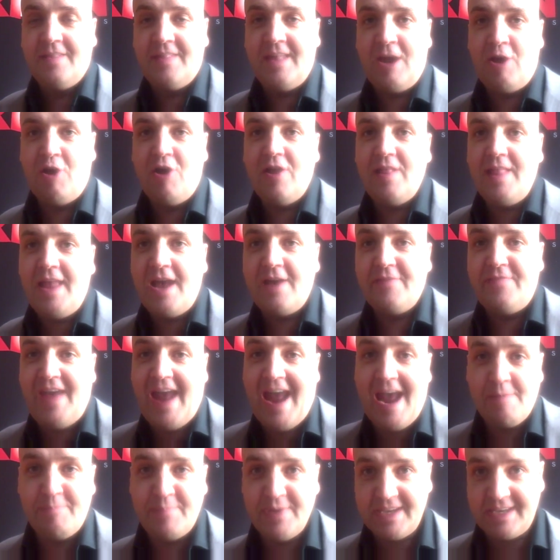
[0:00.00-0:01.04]
They all have
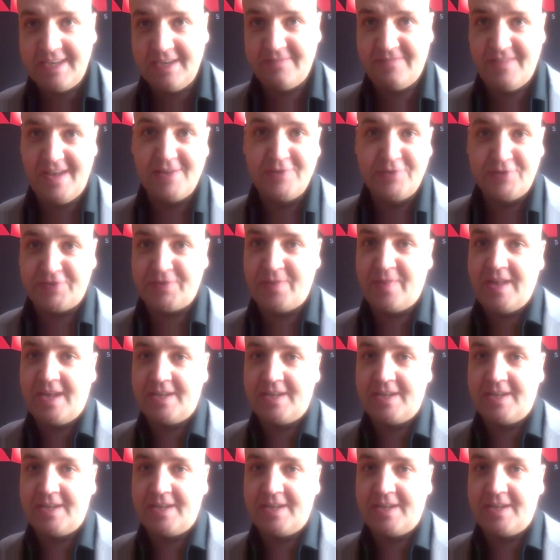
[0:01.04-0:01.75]
epic events